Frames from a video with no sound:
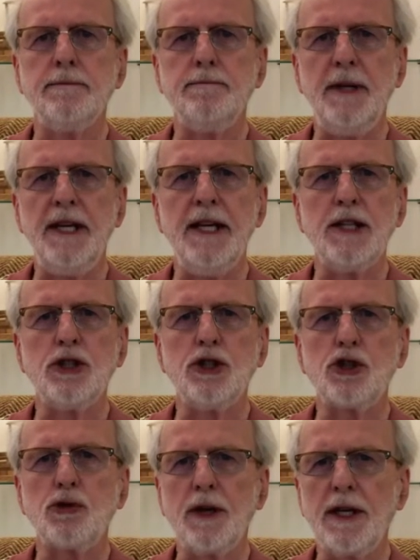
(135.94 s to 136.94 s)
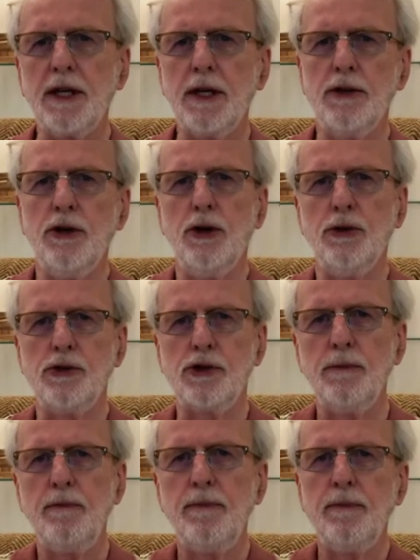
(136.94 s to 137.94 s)
begin to shrink
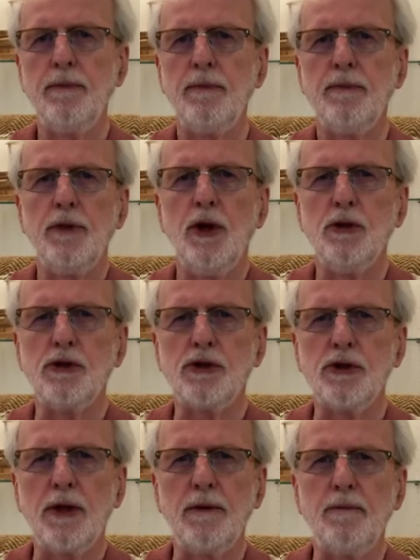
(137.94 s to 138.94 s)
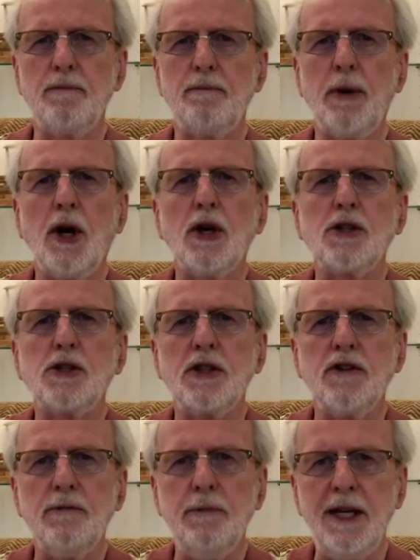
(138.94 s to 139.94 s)
those parts
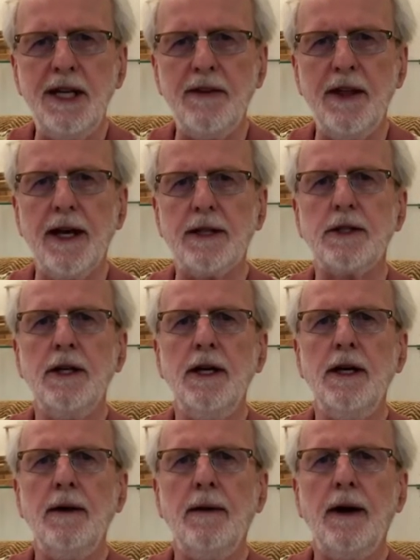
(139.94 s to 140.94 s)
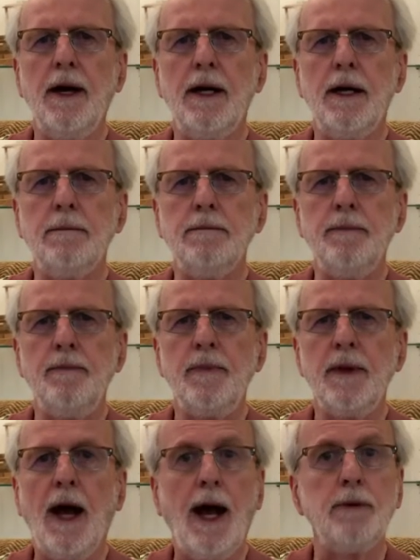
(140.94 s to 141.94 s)
of me that
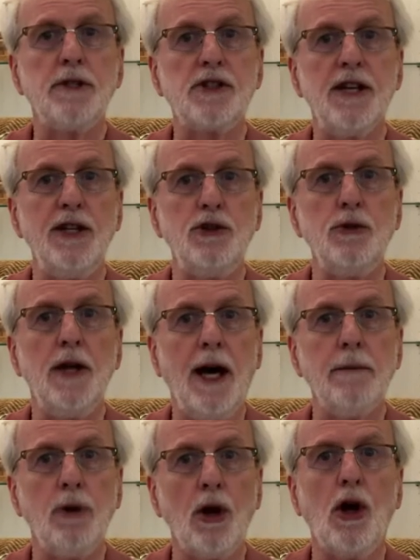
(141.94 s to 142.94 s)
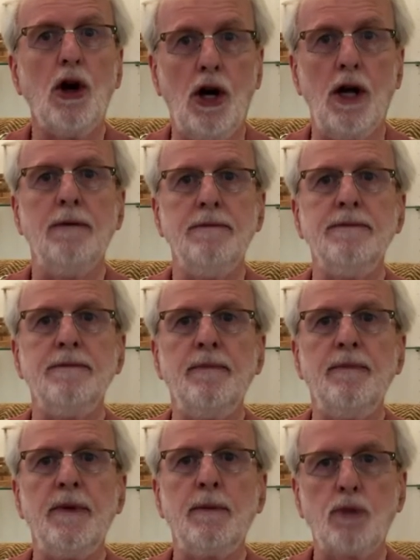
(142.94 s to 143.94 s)
I would say do not belong?
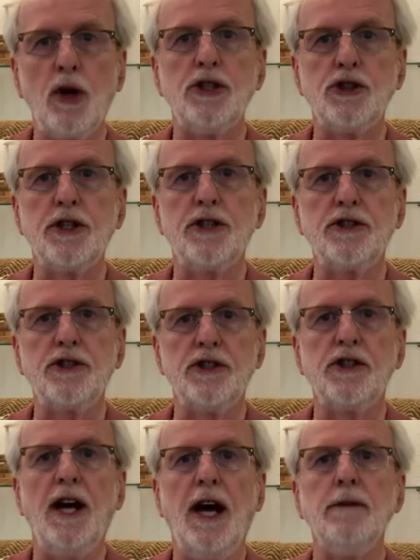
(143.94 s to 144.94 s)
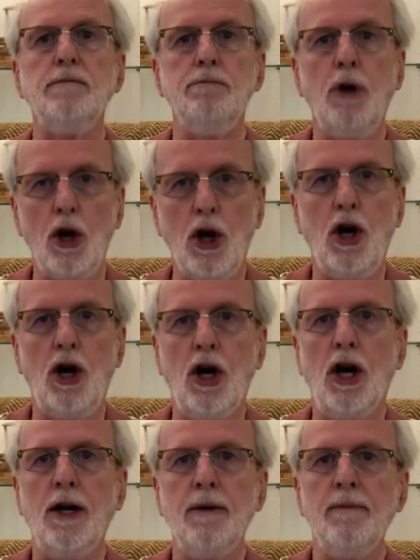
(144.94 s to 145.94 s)
Prejudice does not
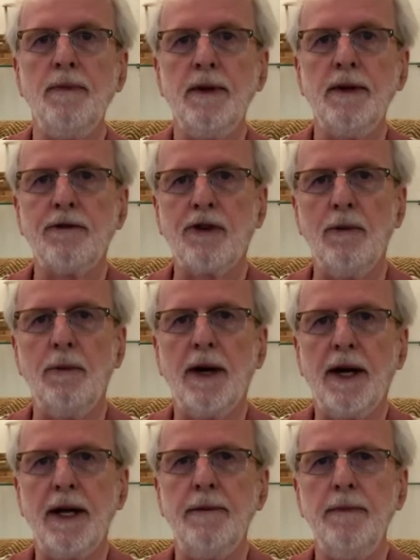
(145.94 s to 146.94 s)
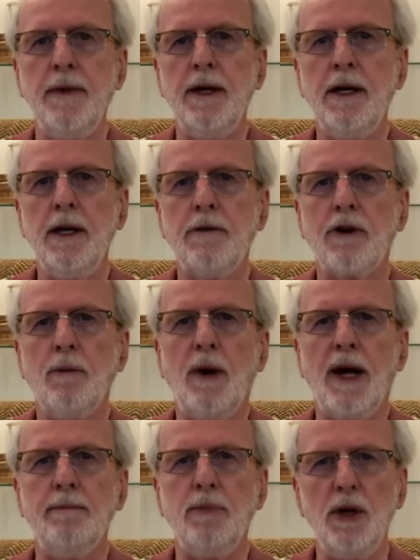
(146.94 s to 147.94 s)
belong from my
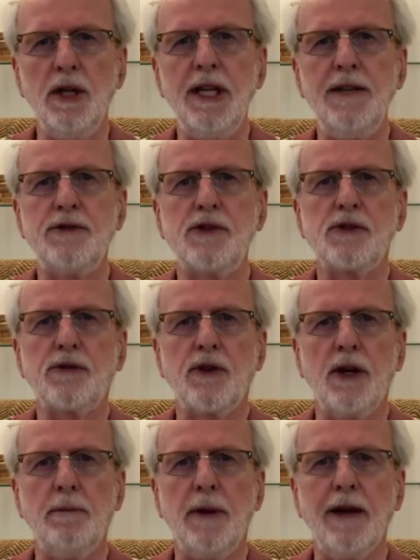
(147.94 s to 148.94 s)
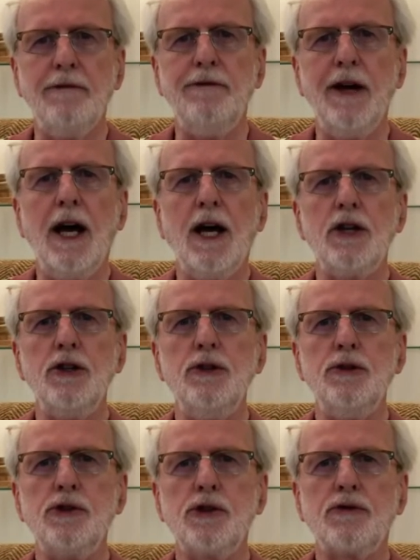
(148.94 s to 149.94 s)
beliefs, from my
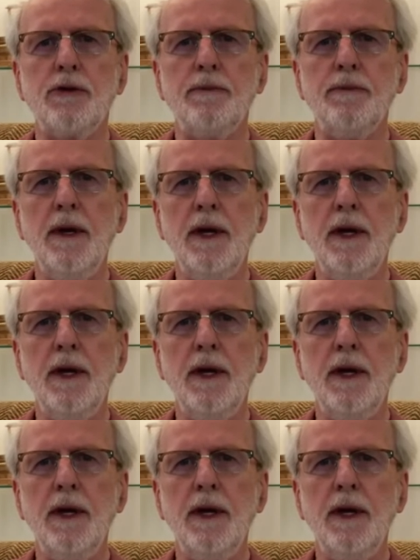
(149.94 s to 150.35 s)
values, from